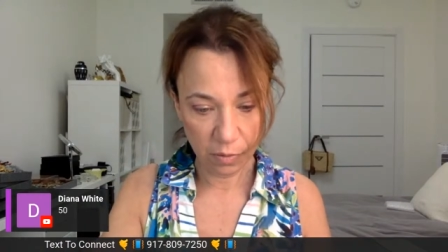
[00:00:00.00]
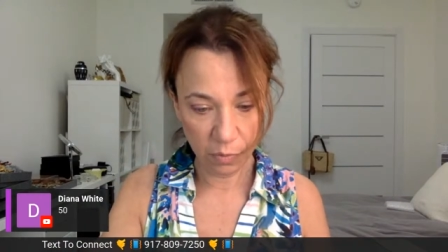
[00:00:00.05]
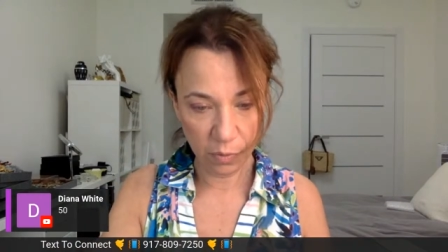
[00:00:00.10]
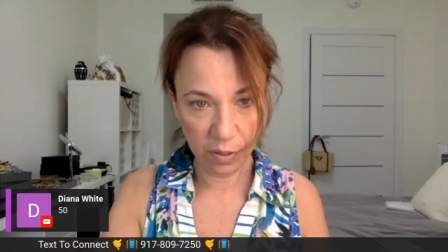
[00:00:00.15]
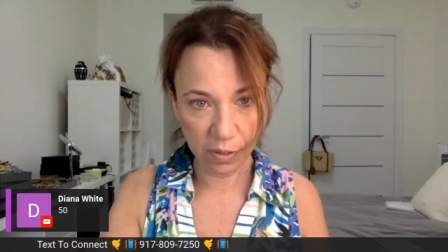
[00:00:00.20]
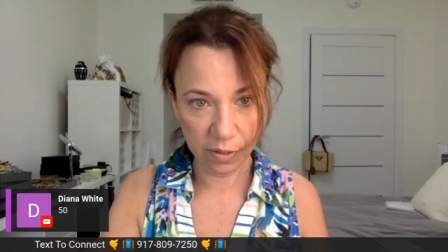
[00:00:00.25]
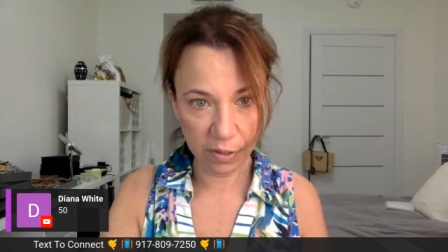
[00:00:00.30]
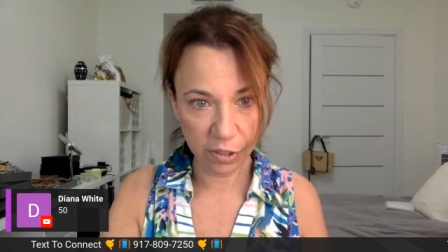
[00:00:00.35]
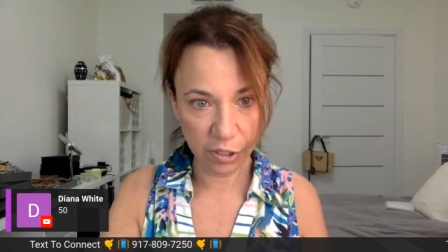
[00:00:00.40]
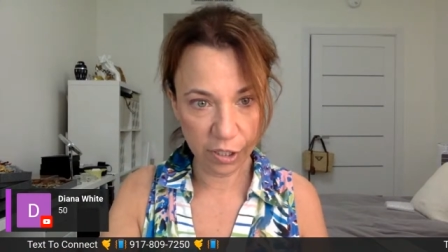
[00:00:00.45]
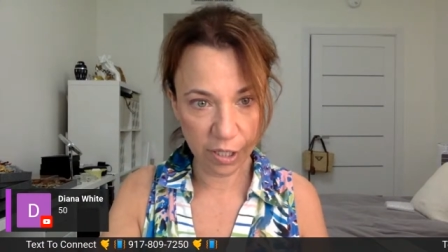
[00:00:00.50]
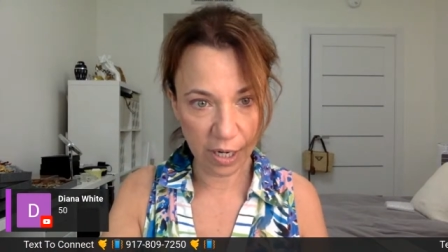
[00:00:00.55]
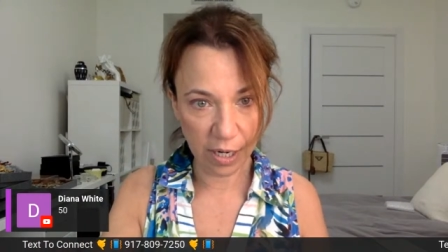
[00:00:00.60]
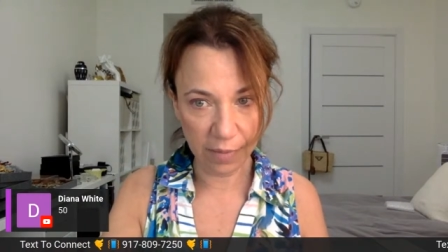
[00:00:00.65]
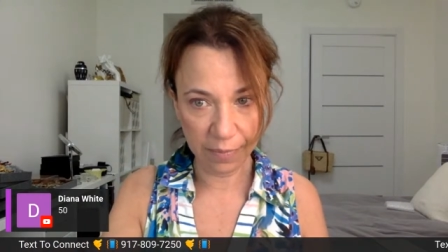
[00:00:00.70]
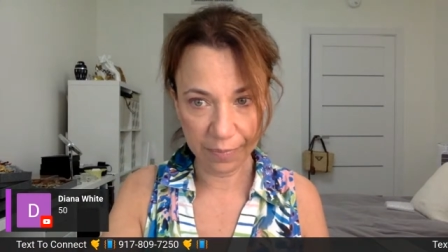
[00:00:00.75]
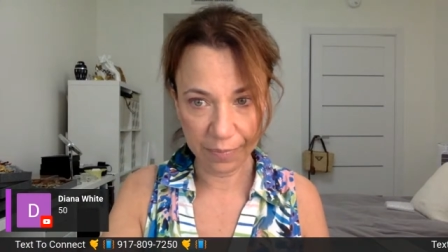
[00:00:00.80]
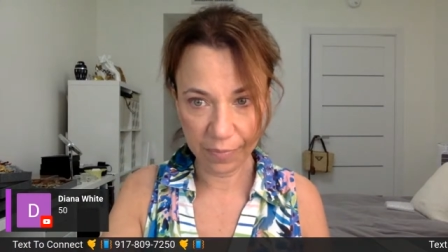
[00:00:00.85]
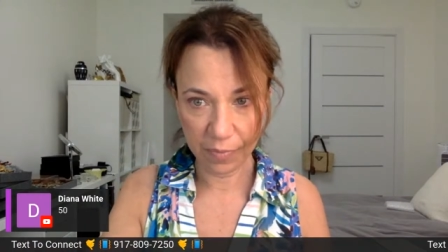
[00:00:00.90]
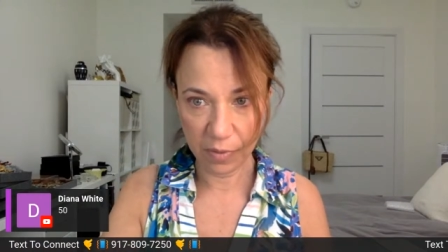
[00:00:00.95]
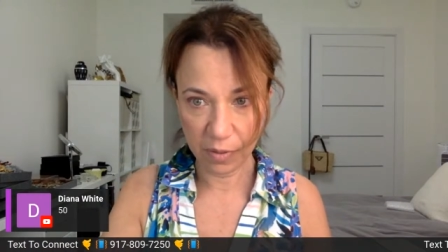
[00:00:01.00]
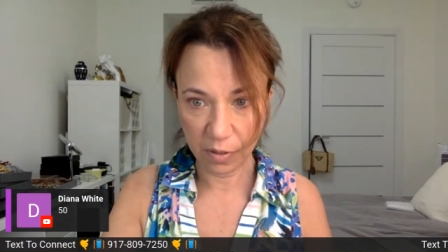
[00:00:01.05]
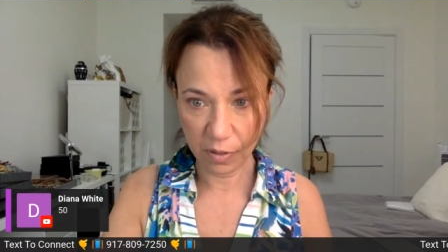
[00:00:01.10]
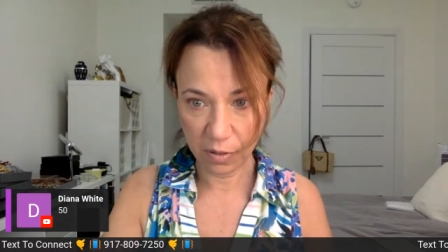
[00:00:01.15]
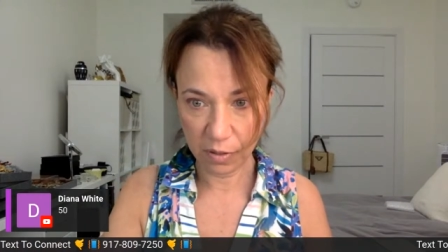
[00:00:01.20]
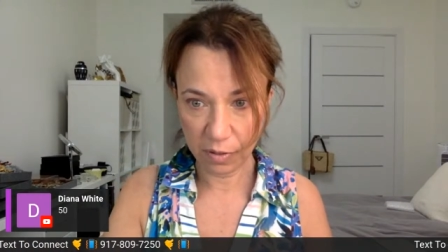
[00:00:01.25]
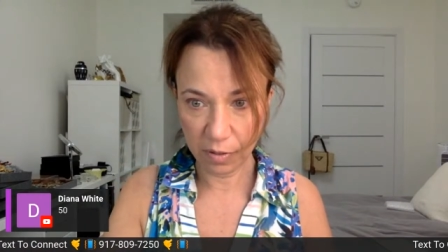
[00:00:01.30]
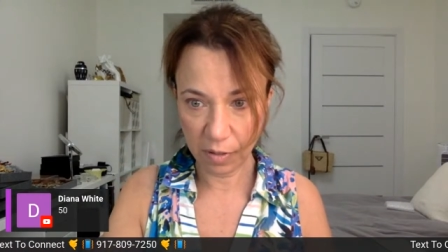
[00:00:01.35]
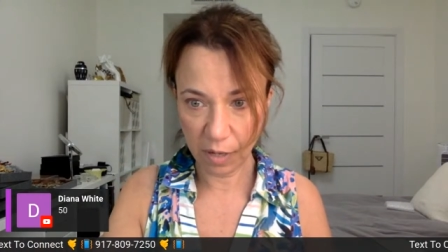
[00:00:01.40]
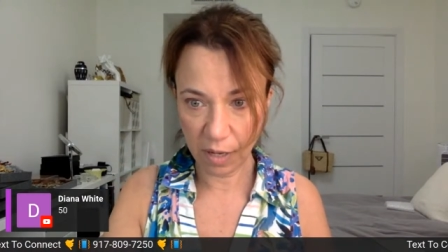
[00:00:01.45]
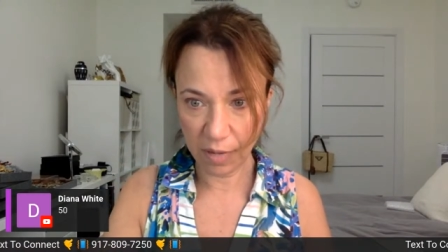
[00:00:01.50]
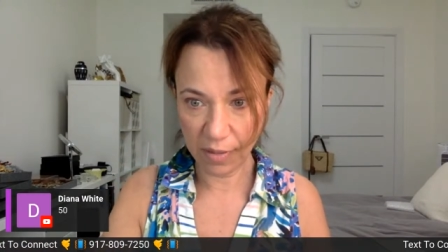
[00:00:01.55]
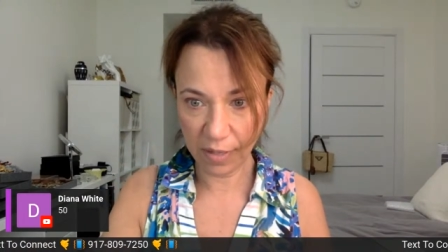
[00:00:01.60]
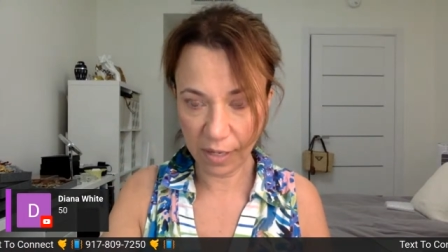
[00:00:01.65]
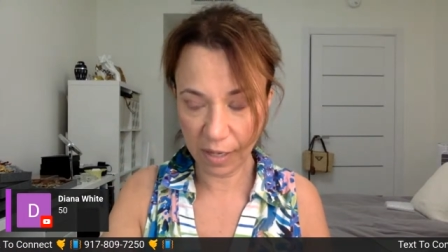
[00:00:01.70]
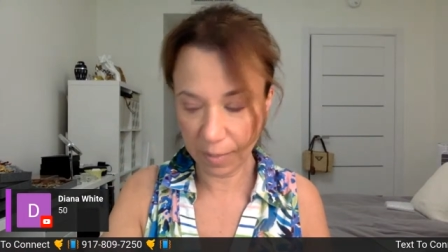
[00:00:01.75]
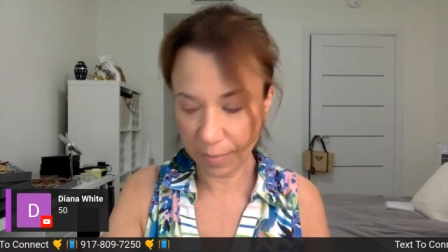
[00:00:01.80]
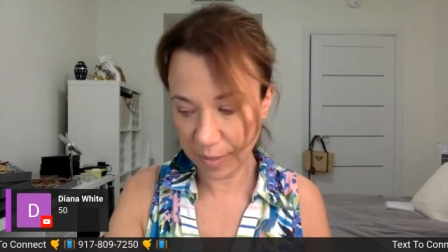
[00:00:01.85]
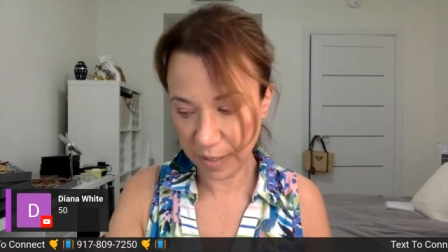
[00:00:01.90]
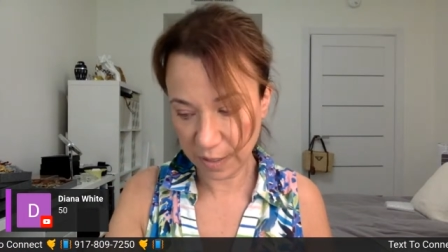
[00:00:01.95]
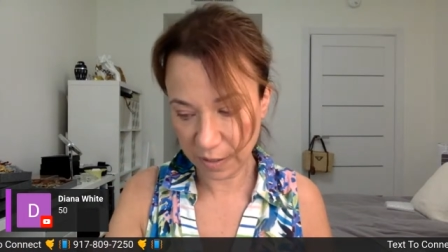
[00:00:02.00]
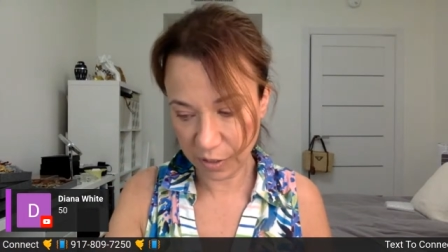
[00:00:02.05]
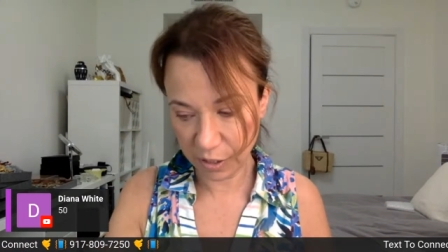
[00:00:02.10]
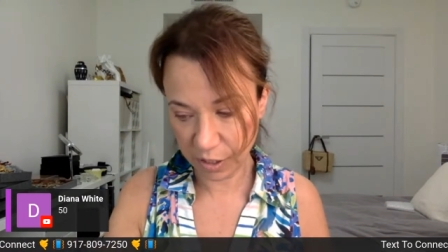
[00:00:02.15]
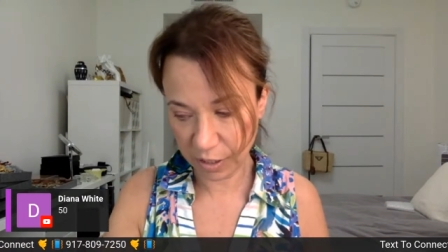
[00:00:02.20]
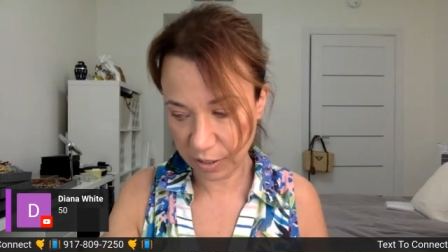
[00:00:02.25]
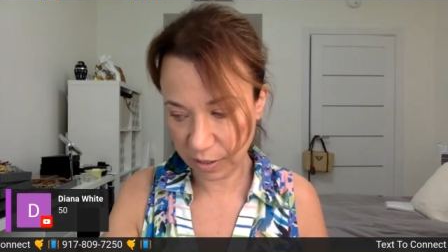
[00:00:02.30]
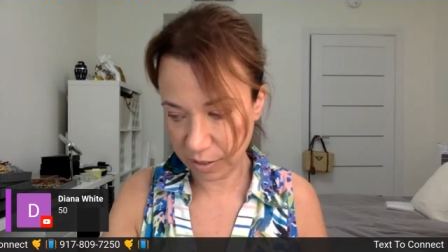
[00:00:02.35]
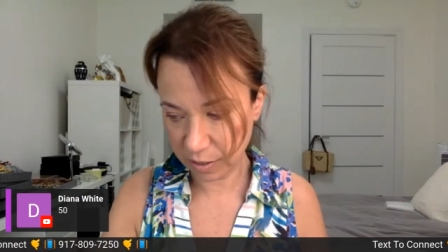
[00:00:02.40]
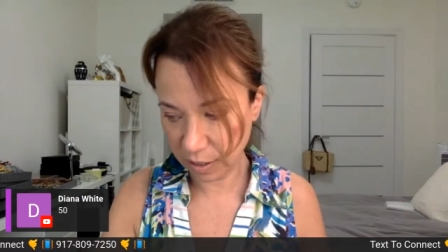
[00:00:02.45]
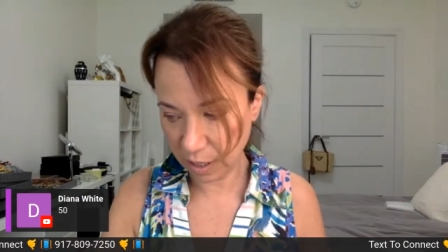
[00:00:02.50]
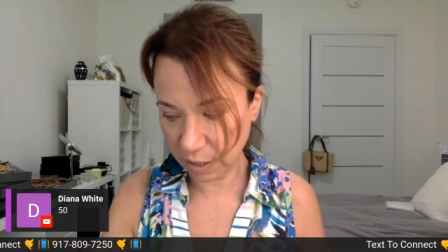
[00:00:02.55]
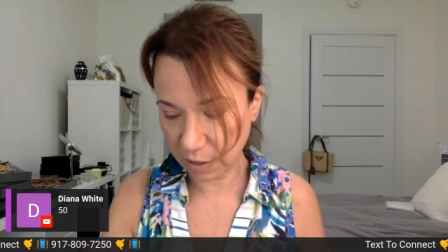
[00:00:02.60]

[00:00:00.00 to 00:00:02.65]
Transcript: Where is she? I think I'm going to just,